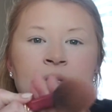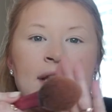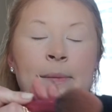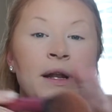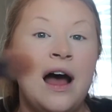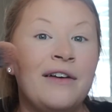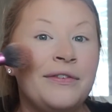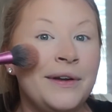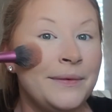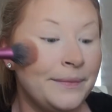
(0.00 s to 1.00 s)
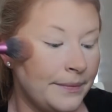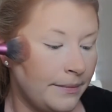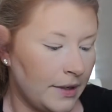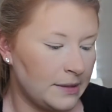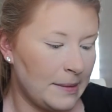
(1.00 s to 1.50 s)
Tap it off.
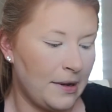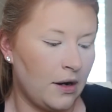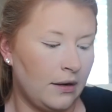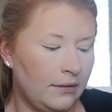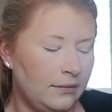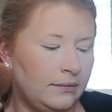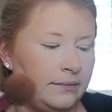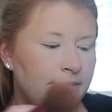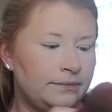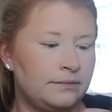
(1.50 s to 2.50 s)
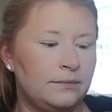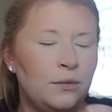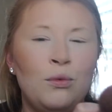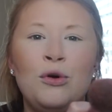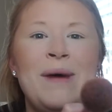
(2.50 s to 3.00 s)
Where's my mirror?
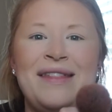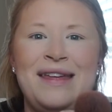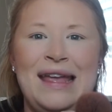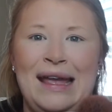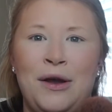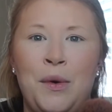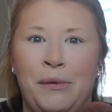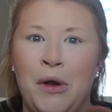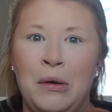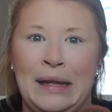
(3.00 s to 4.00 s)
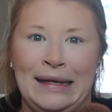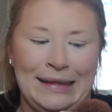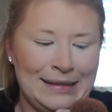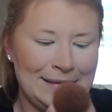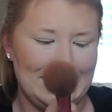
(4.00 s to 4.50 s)
What am I thinking and going rogue
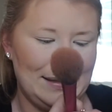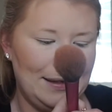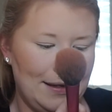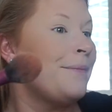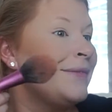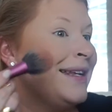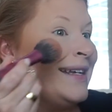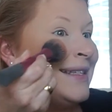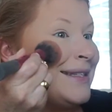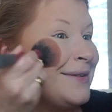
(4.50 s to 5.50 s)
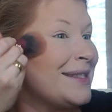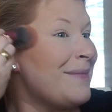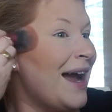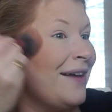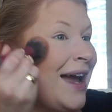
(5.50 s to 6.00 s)
like this? So
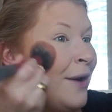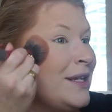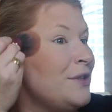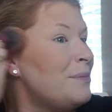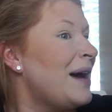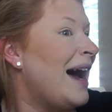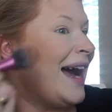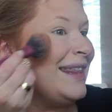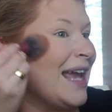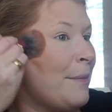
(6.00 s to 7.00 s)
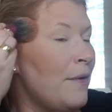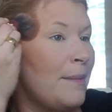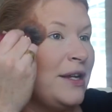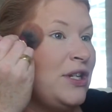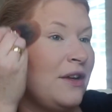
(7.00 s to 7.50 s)
smile, I always do it behind the apple
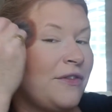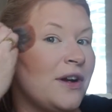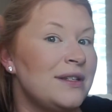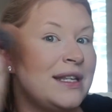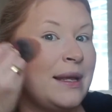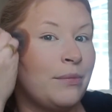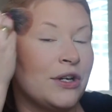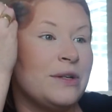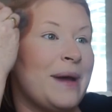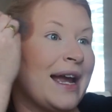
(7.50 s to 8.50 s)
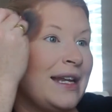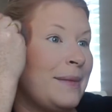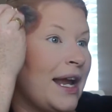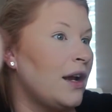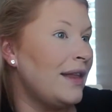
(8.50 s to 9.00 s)
of my cheek first and then brush it back
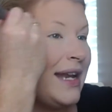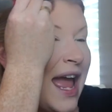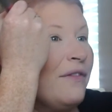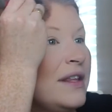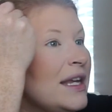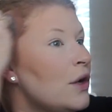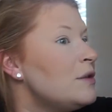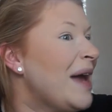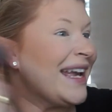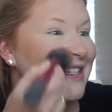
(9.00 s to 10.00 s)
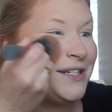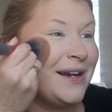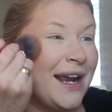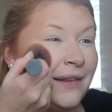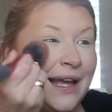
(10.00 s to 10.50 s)
in my hairline. Everything goes back into
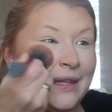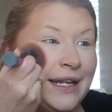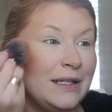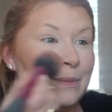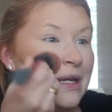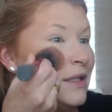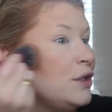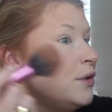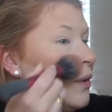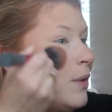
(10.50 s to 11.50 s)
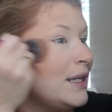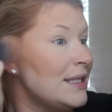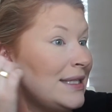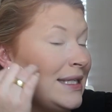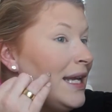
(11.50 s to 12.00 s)
your hairline, ladies, because you don't want
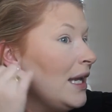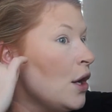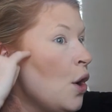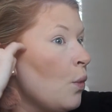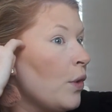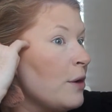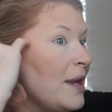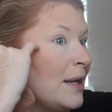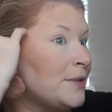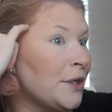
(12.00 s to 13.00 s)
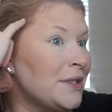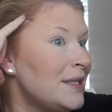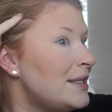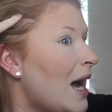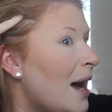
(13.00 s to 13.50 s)
to see where your makeup starts
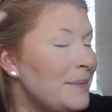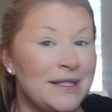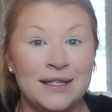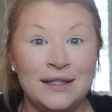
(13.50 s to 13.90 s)
and stops.